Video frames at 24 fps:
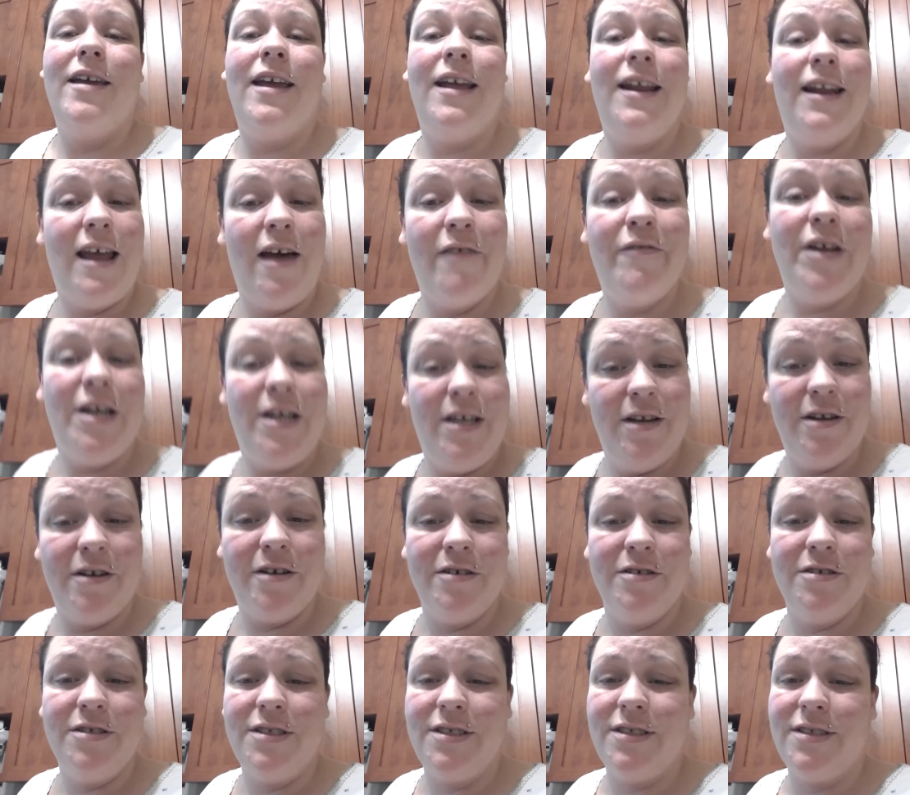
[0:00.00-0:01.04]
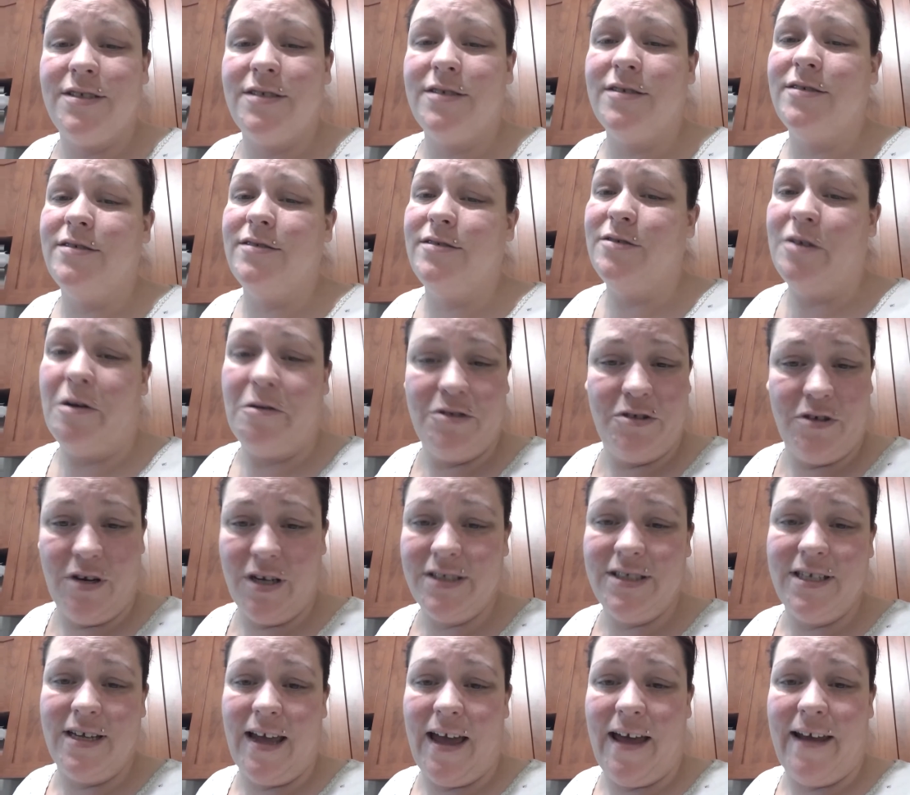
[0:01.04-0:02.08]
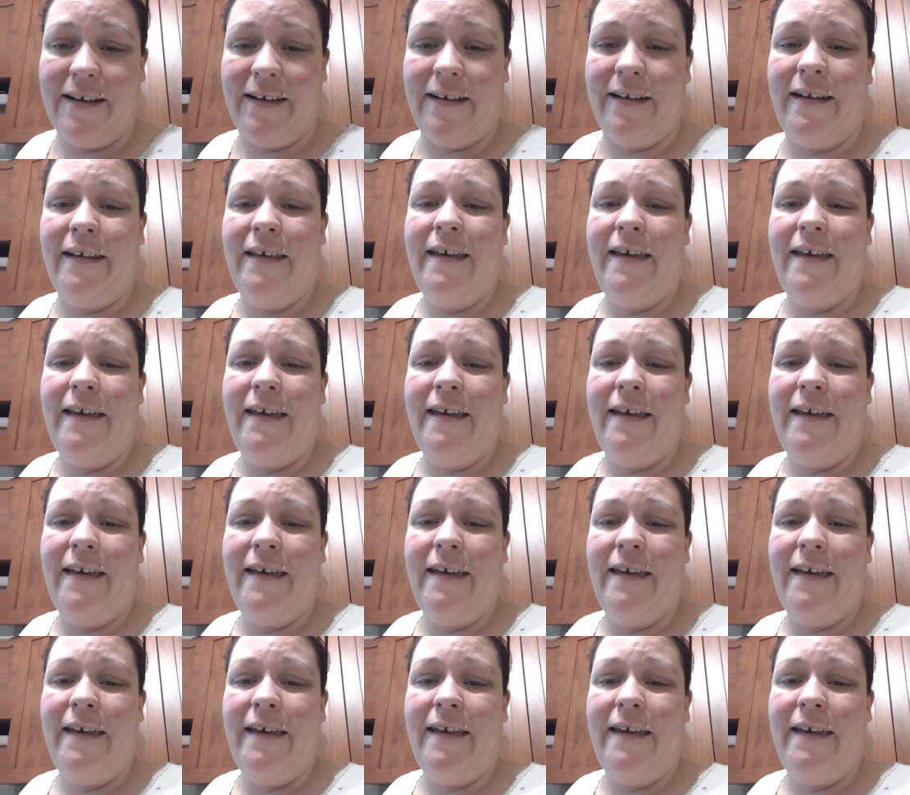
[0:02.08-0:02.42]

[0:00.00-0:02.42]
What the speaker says: 11 years no drugs again.